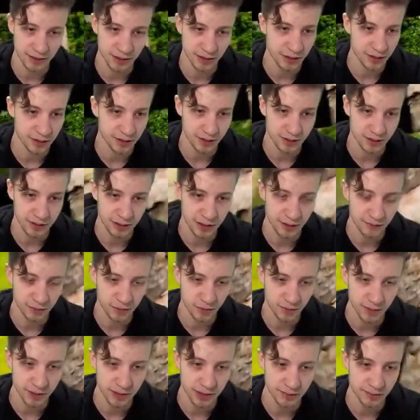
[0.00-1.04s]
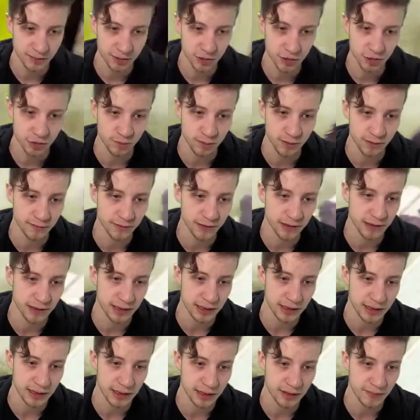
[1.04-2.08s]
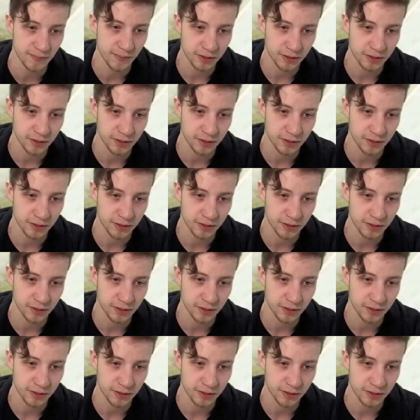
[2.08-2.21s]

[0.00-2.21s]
God, that would be some stupid thinking there.